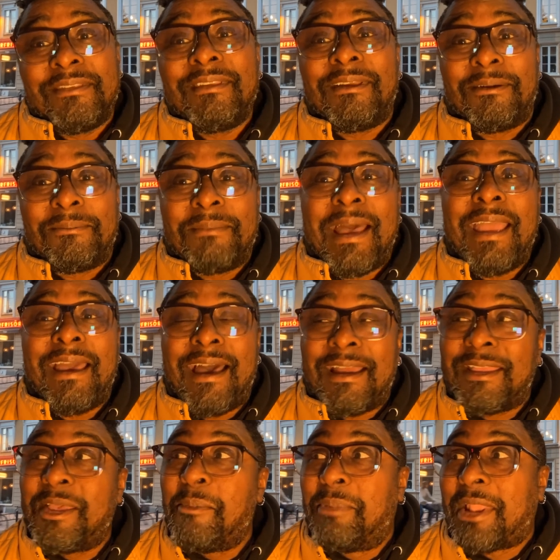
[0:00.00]
know, my
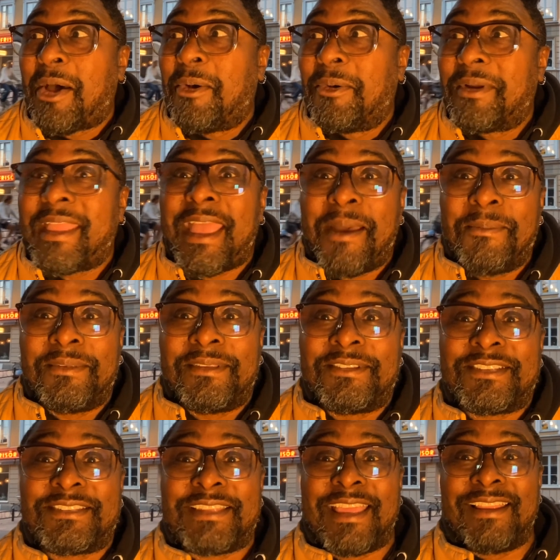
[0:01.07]
aunt could blow. Okay, I'm
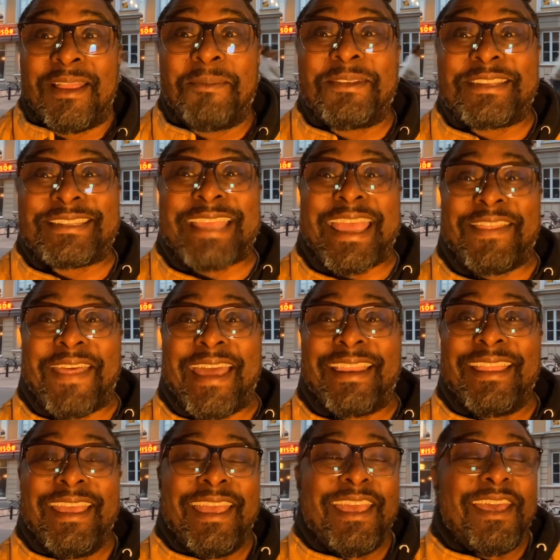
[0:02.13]
just saying, I'm just saying that
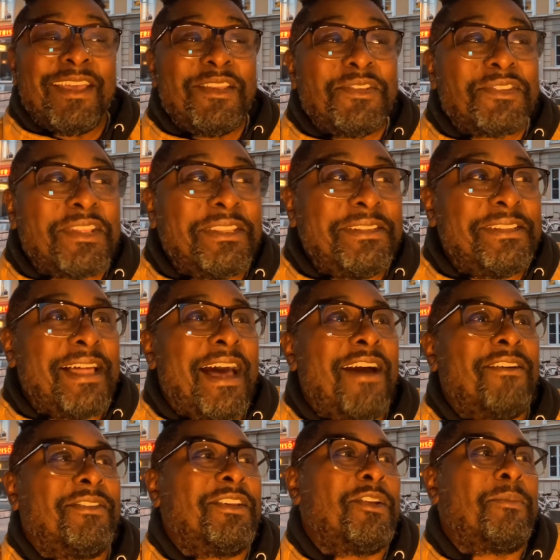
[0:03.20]
used to
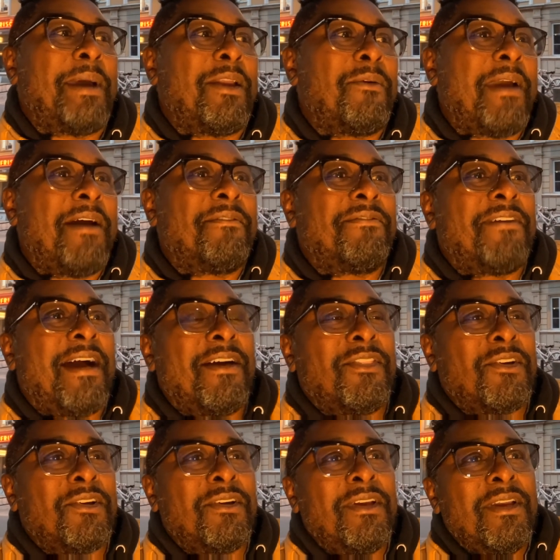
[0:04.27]
love, you know, my
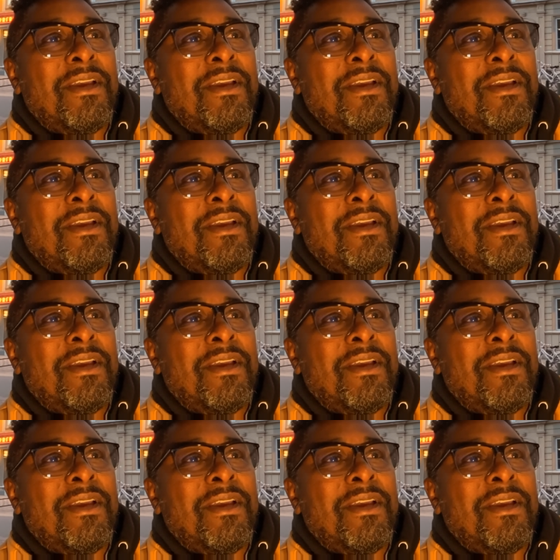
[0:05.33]
grandfather.